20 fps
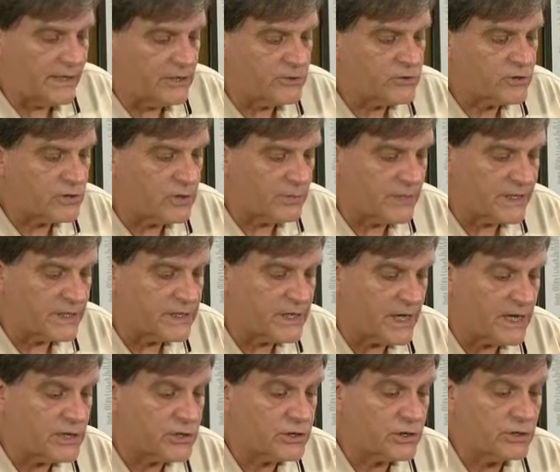
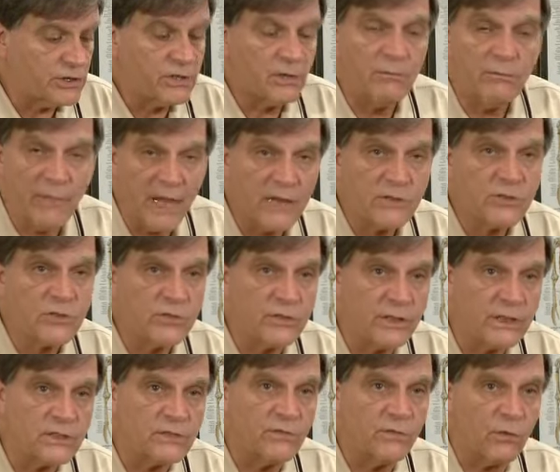instrumentation to measure
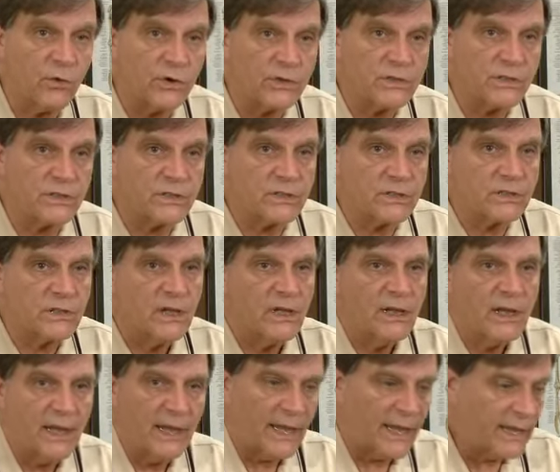these forces
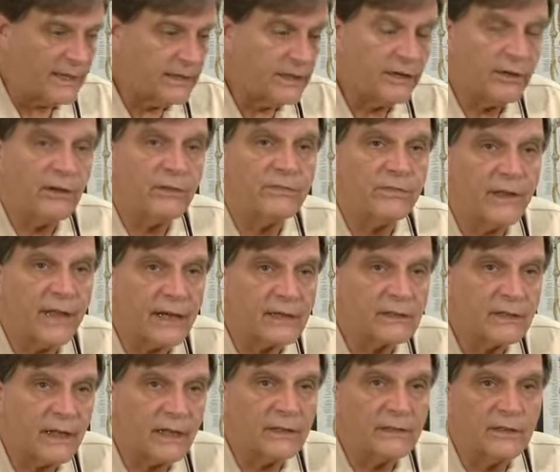and their
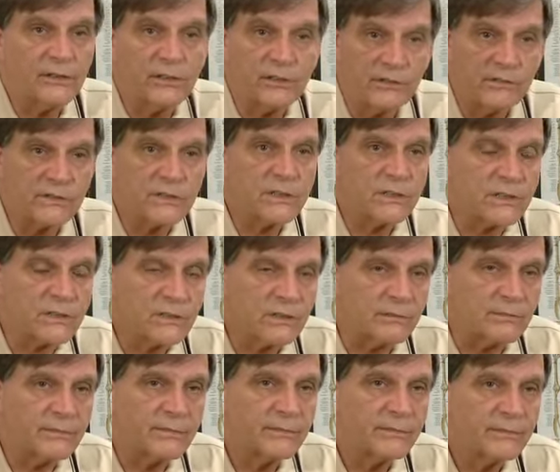effect on the nervous system.